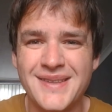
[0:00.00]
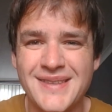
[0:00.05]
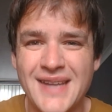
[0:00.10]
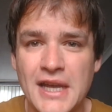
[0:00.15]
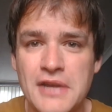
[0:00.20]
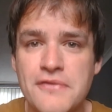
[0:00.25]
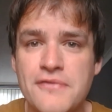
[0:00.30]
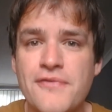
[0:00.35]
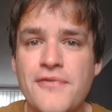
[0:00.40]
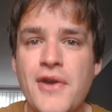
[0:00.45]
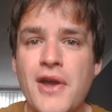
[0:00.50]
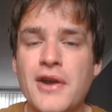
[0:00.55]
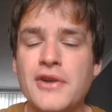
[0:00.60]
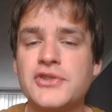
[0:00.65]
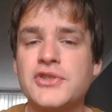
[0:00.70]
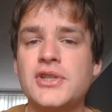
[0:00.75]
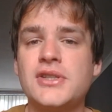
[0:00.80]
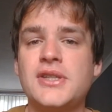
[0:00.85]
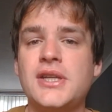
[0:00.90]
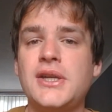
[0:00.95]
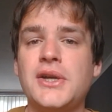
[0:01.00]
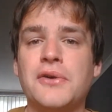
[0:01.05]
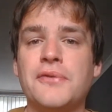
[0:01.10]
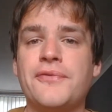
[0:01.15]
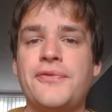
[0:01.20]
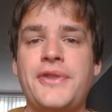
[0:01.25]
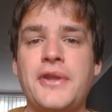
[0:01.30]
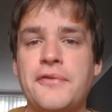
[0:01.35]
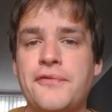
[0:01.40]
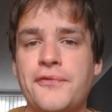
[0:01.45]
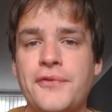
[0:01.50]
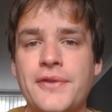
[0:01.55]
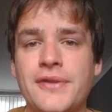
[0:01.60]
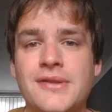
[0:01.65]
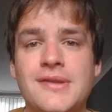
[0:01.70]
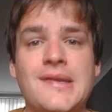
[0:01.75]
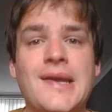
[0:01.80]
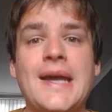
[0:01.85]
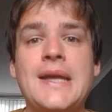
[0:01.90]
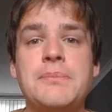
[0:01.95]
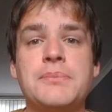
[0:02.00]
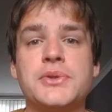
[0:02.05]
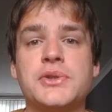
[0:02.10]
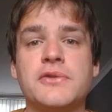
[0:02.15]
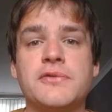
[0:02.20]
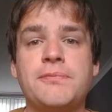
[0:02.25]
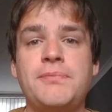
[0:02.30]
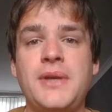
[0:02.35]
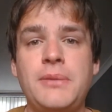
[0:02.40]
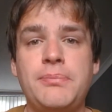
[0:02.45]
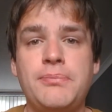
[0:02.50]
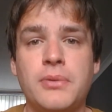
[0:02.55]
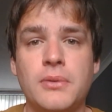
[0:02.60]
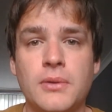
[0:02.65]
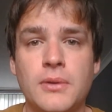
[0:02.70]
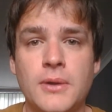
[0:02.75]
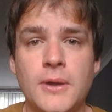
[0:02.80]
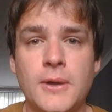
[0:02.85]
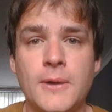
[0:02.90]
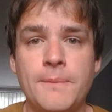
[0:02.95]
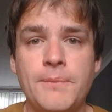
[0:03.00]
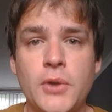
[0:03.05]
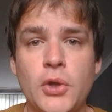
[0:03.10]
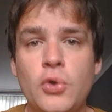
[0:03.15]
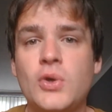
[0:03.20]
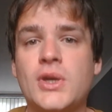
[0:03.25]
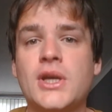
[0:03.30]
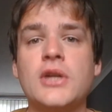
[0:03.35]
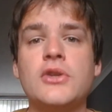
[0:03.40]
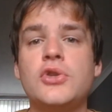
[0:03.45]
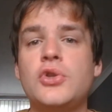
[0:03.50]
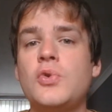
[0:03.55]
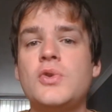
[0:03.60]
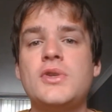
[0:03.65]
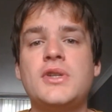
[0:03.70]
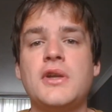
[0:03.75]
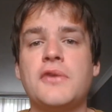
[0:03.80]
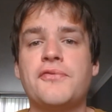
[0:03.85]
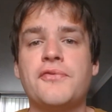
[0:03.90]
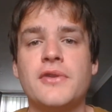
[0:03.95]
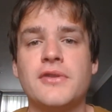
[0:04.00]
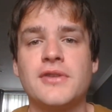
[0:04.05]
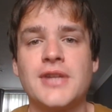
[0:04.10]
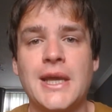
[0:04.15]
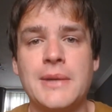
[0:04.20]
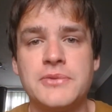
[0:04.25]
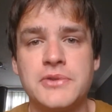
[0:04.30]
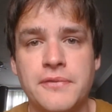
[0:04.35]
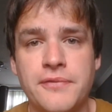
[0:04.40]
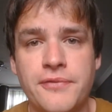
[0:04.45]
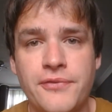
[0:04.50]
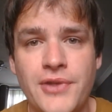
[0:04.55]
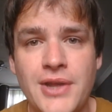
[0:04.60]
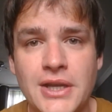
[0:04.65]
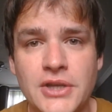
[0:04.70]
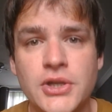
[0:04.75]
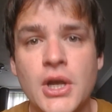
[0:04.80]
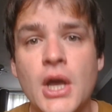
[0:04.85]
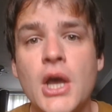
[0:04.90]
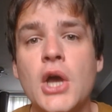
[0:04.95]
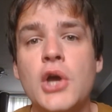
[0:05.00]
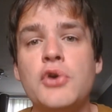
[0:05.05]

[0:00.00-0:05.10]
diversity of different types of people who can do different types of things,